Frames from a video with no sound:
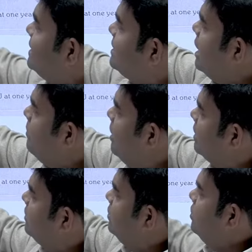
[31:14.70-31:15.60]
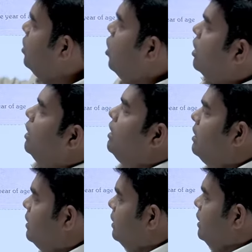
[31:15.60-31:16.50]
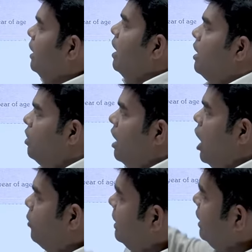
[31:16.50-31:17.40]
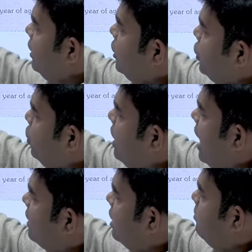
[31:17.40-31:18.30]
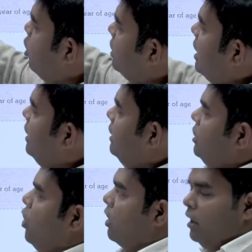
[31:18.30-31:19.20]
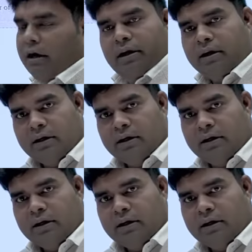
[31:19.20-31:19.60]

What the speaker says: stillbirth occurred, how many neonatal mortality occurred,